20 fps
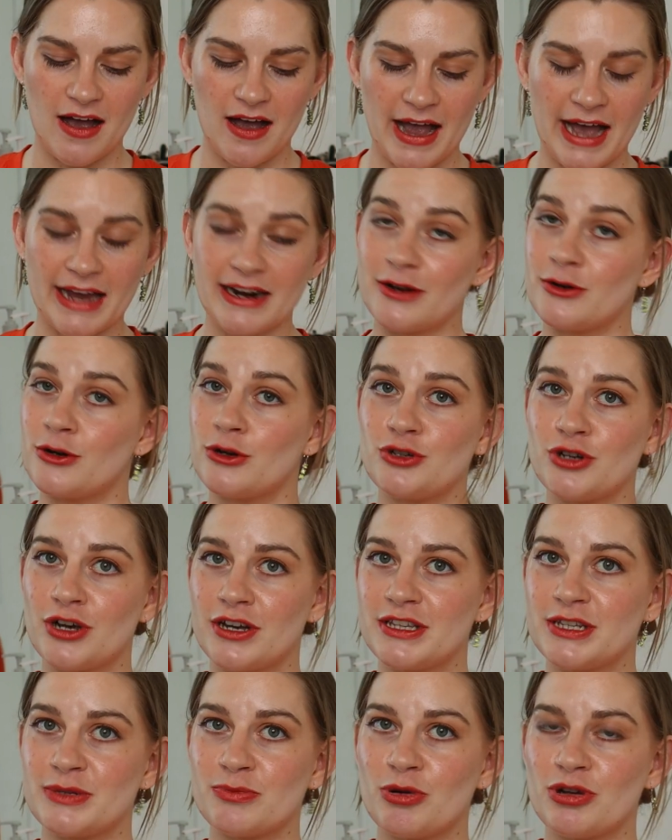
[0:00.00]
Had I not
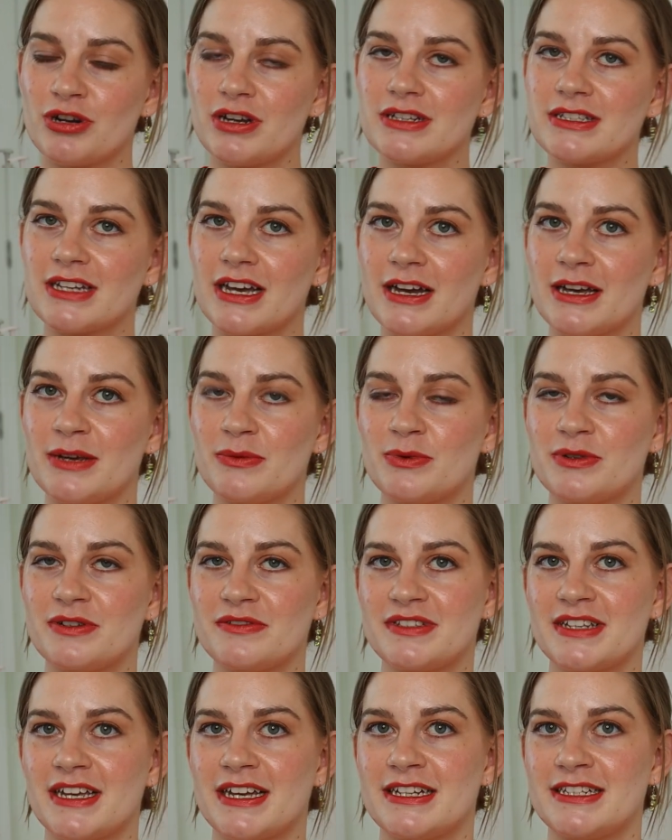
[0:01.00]
tried this product, I would
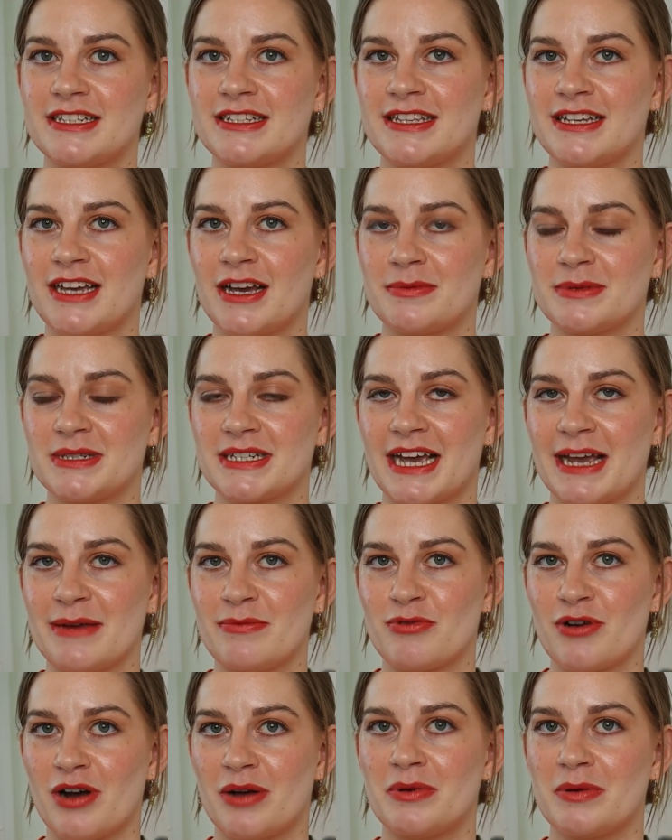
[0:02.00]
have said the Urban Decay
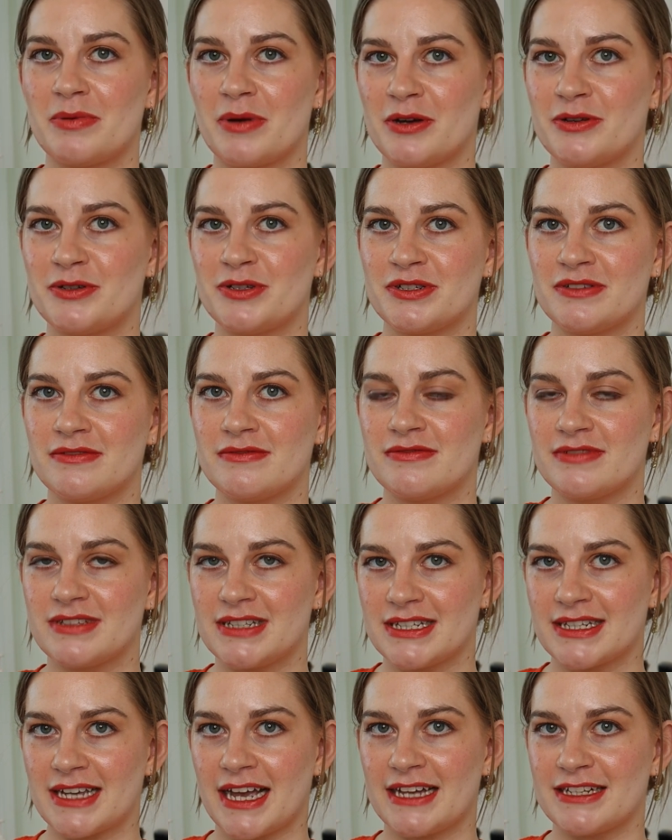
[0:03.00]
Primer Potion for
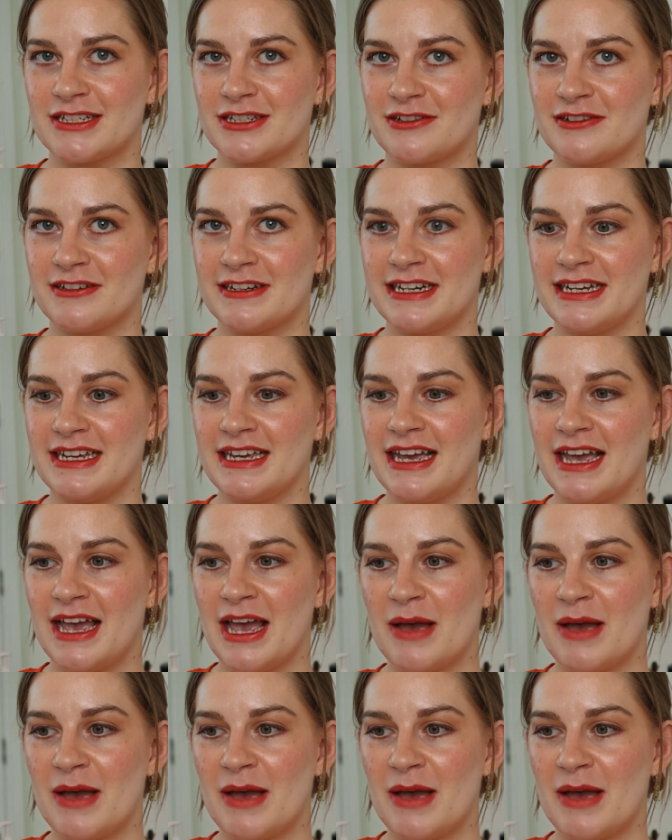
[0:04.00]
this category.